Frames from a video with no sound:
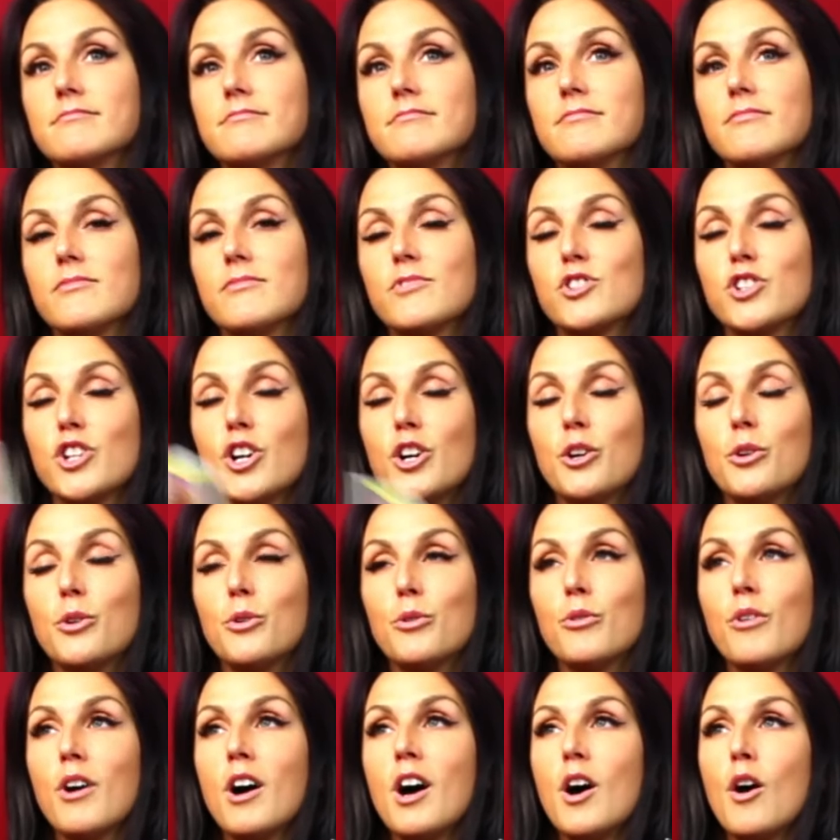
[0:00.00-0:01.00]
So
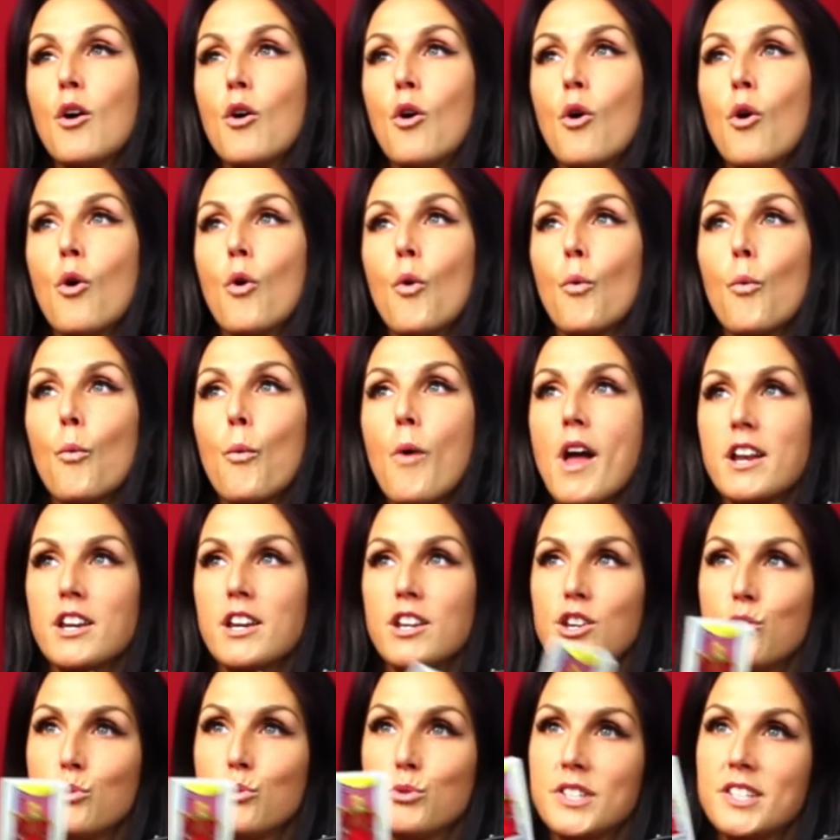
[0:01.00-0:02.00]
when
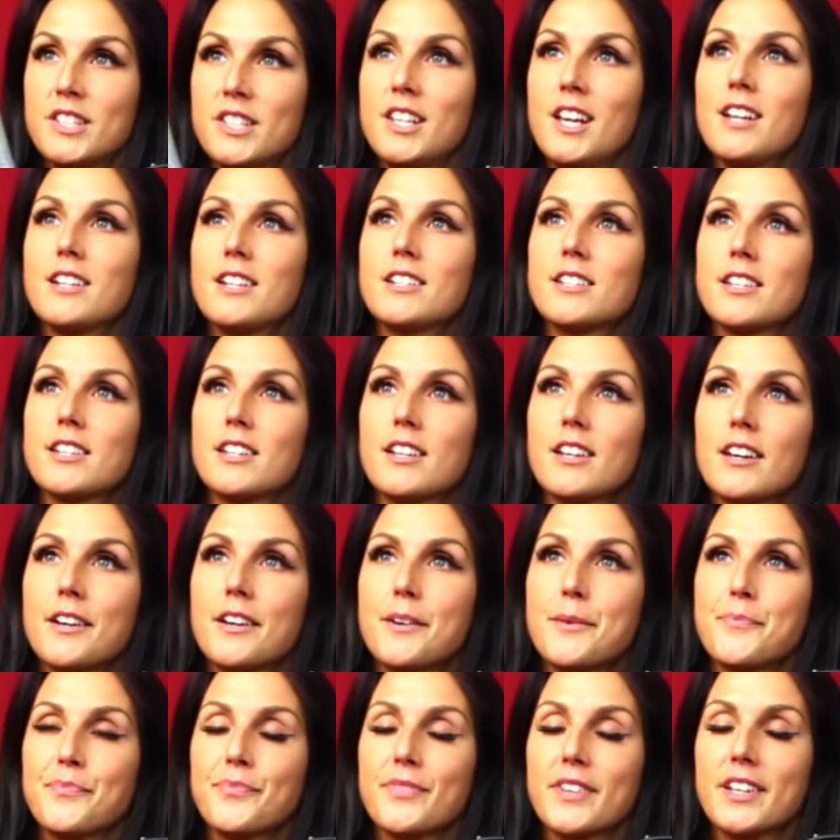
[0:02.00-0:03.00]
you sit,
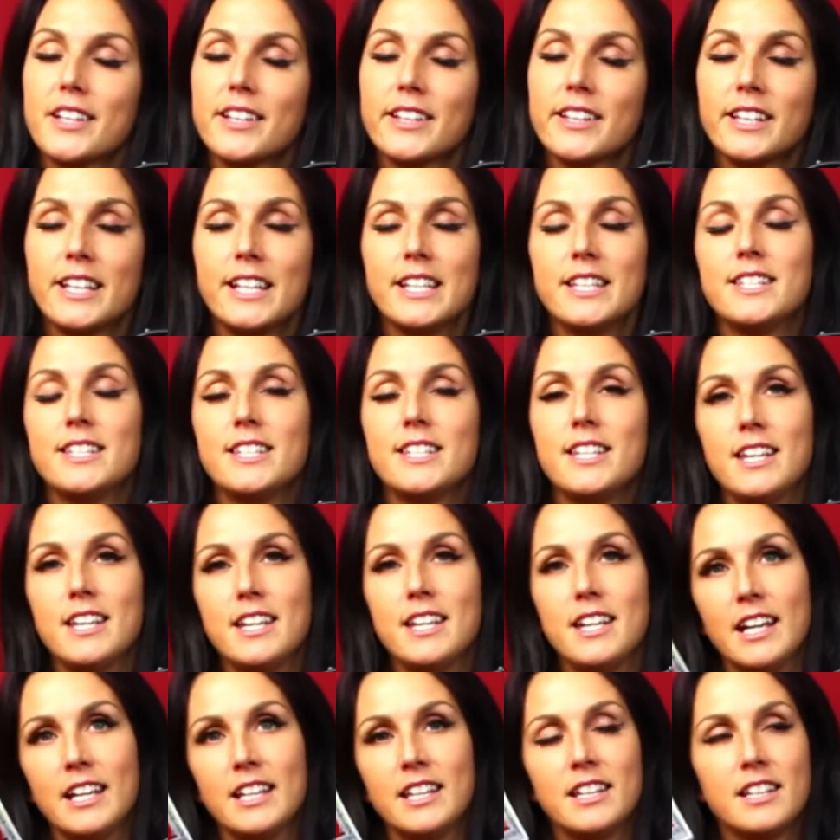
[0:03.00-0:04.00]
Lindsay,
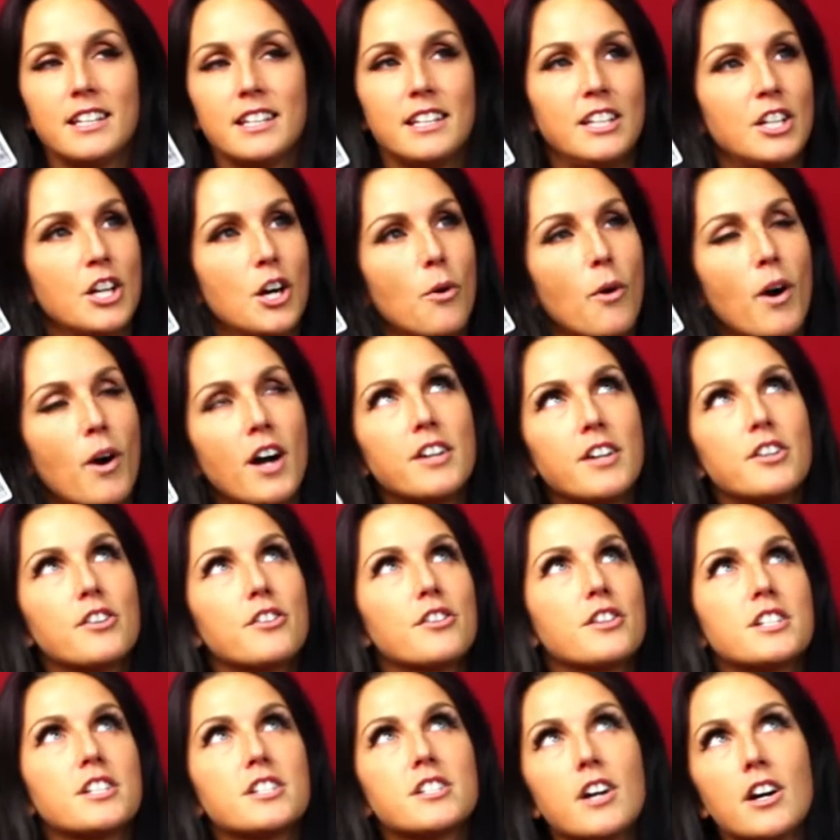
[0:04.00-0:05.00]
in under
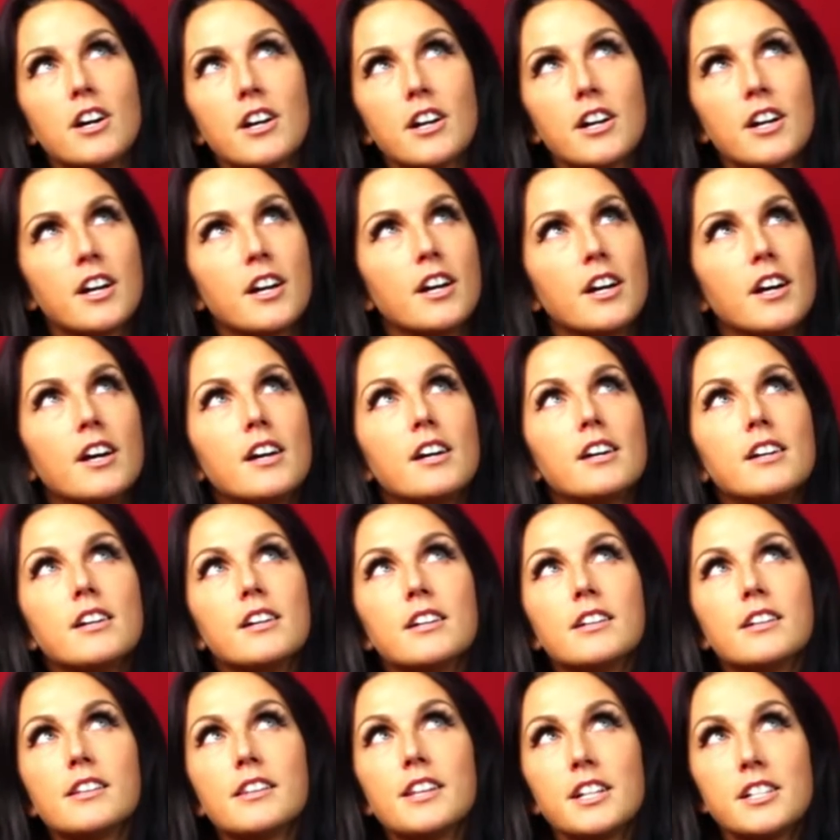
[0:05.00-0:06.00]
the dark
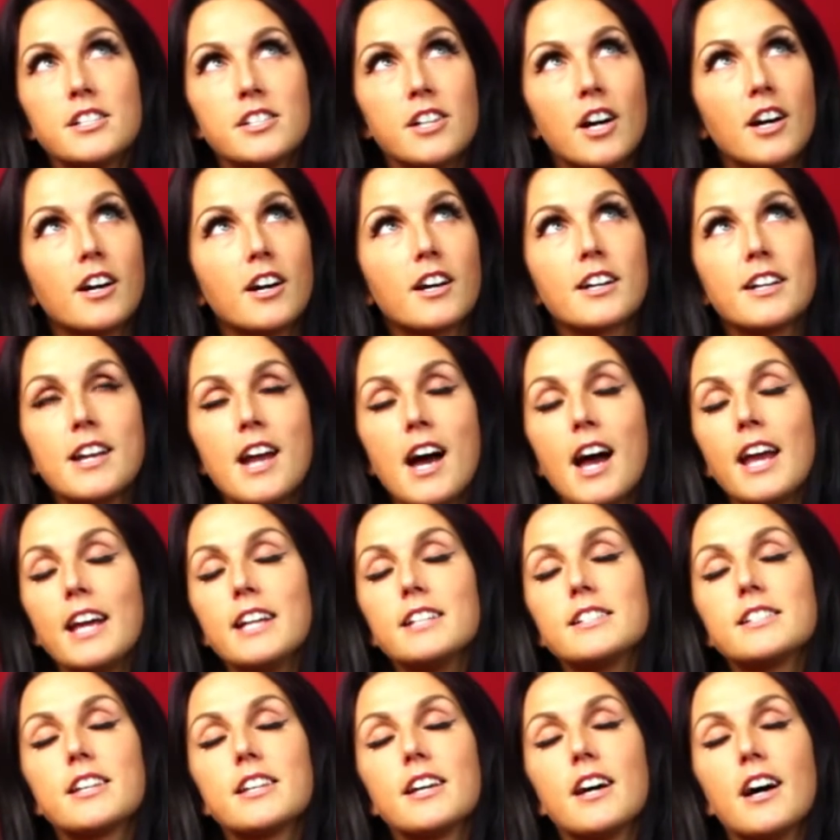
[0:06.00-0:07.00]

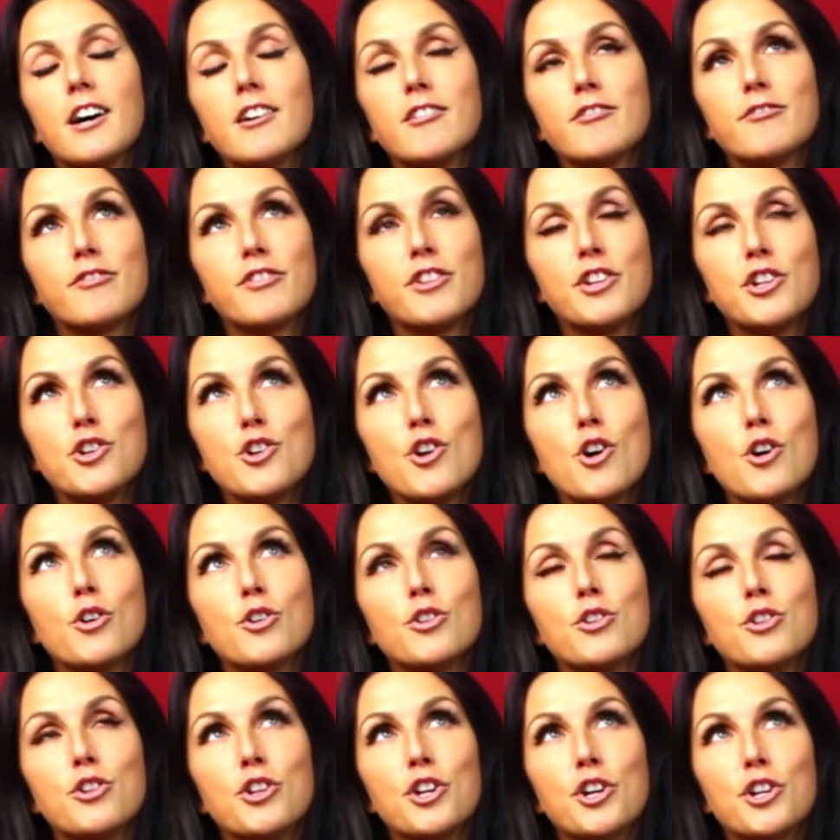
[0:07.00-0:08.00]
night of the
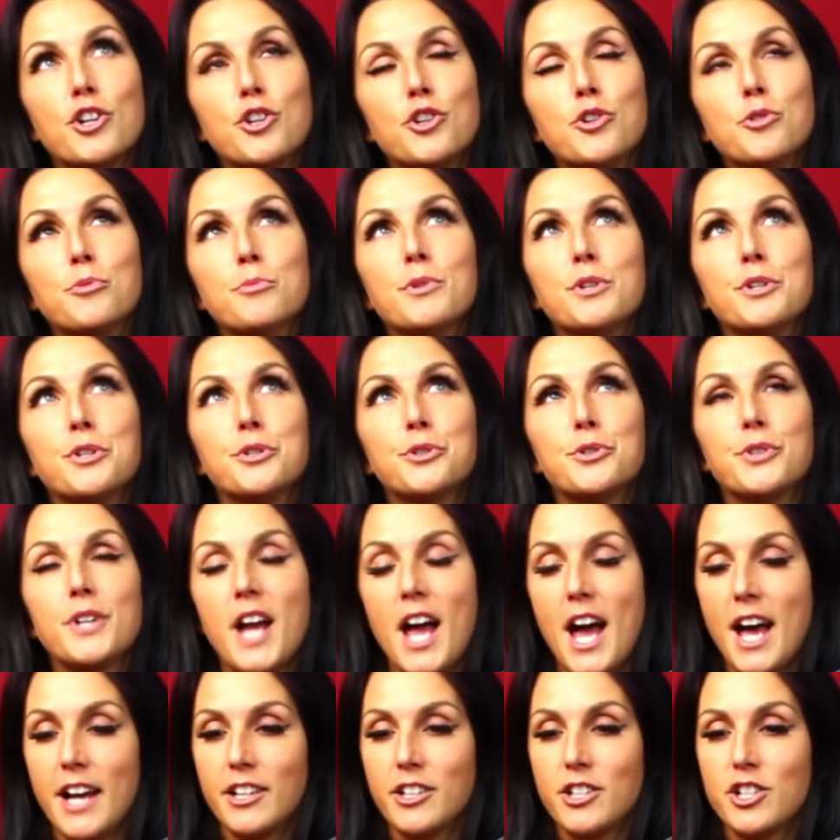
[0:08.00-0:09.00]
new moon
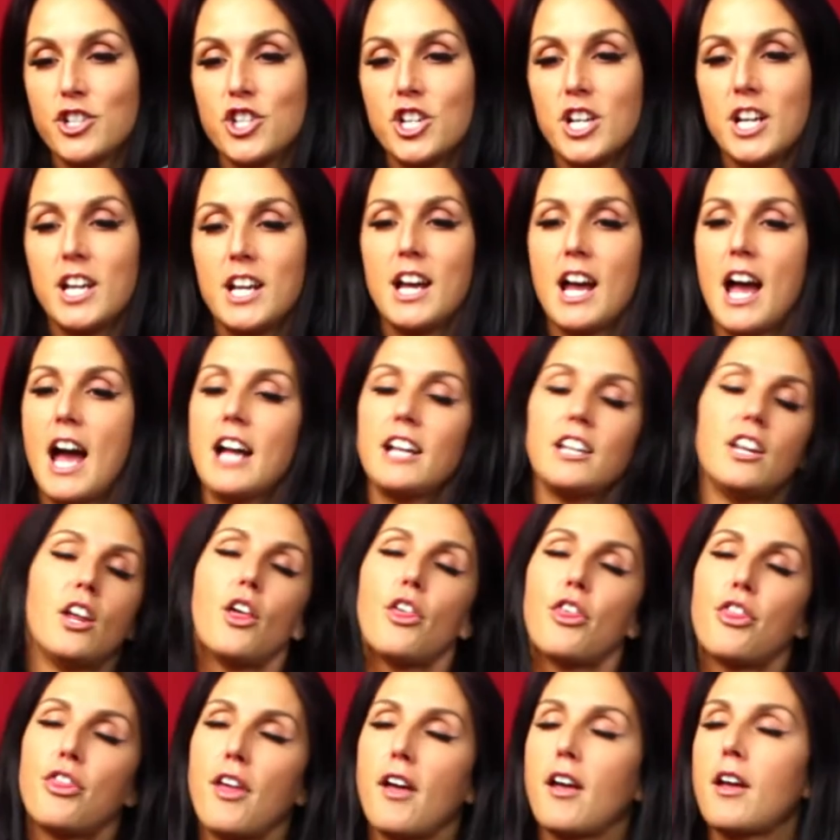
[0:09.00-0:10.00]
energy, and you
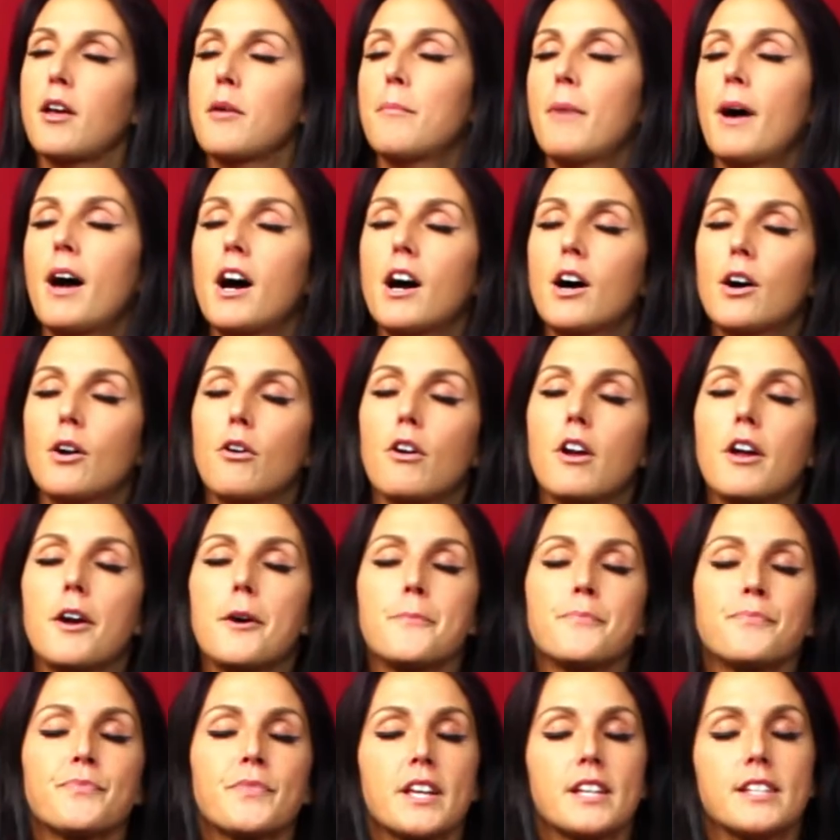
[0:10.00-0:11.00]
think about
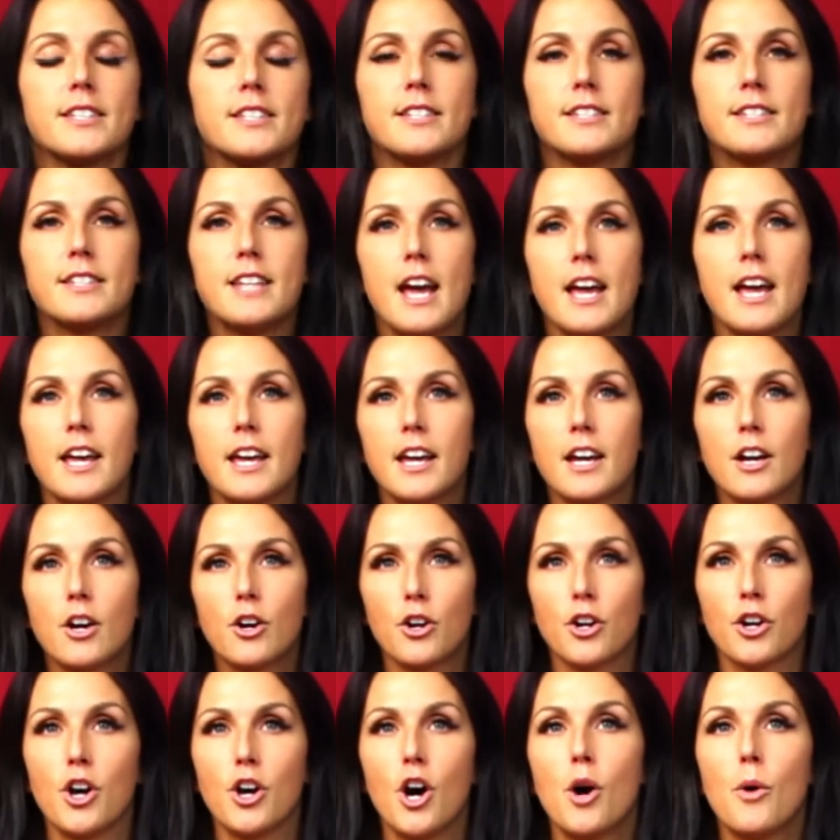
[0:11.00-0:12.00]
staying or
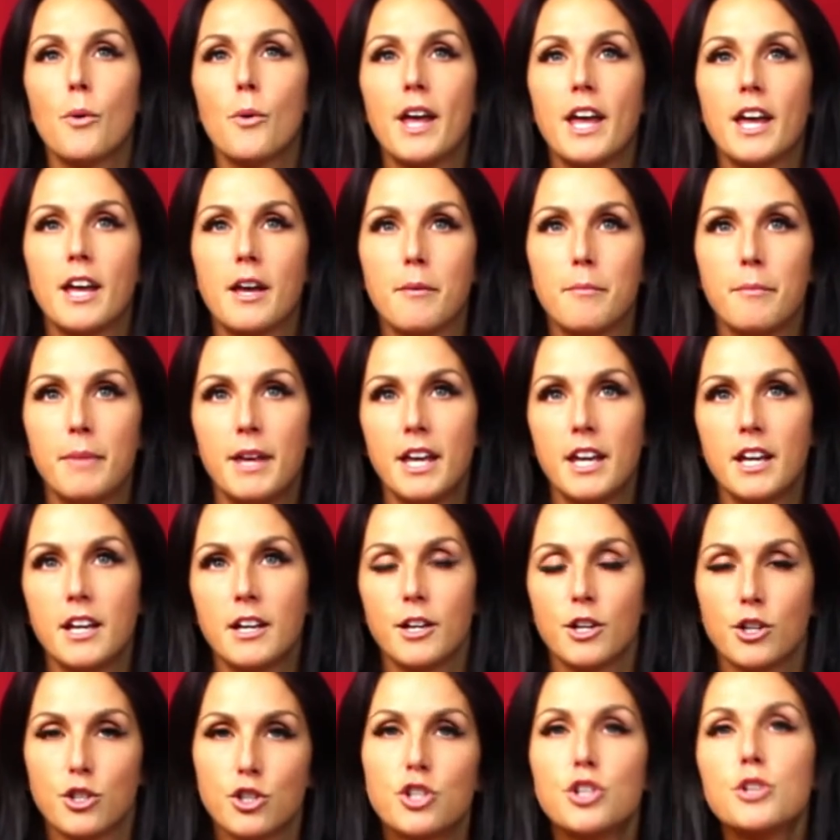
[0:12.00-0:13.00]
going being
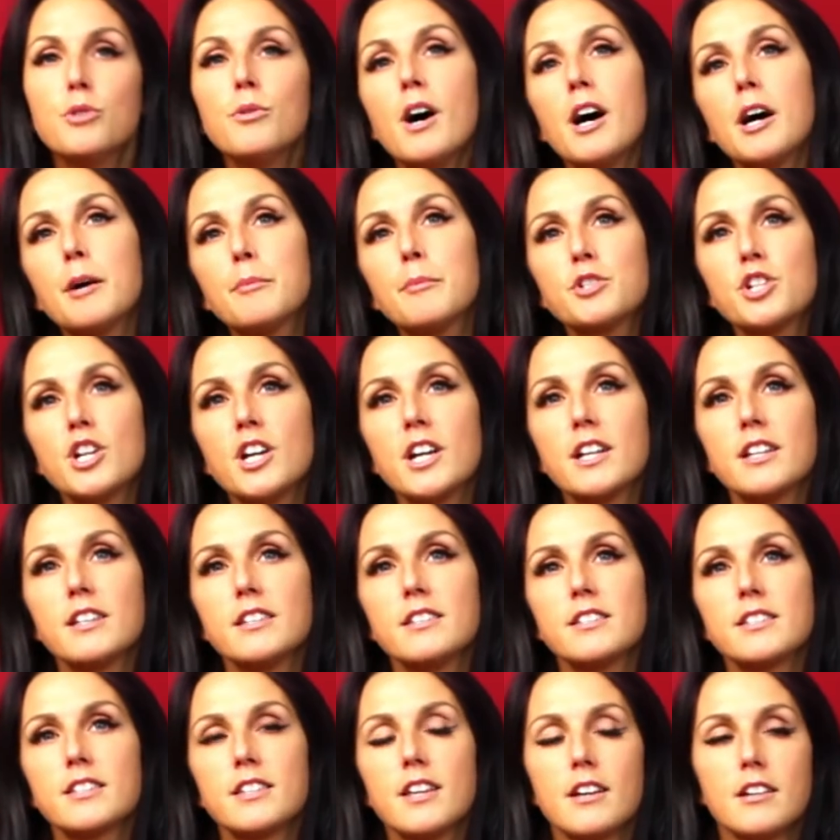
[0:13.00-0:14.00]
your two options,